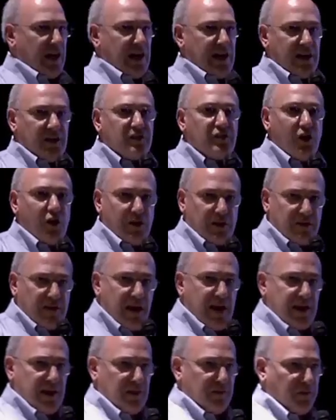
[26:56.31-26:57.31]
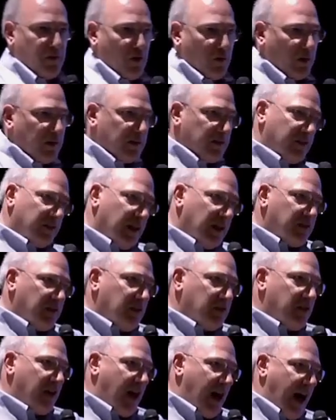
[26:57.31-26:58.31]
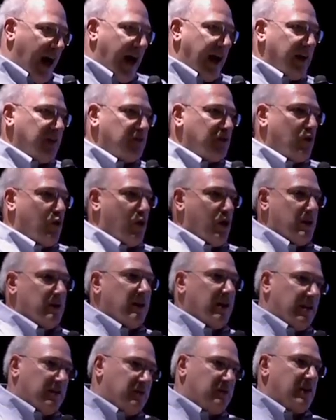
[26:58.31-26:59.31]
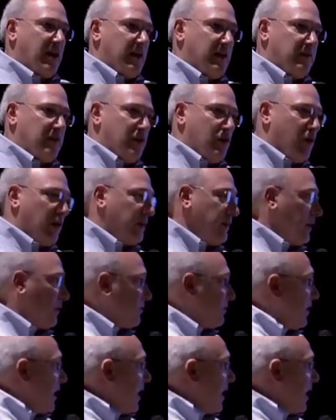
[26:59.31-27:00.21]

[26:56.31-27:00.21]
It ain't a taking, folks. This is the highest court in state of New York. Next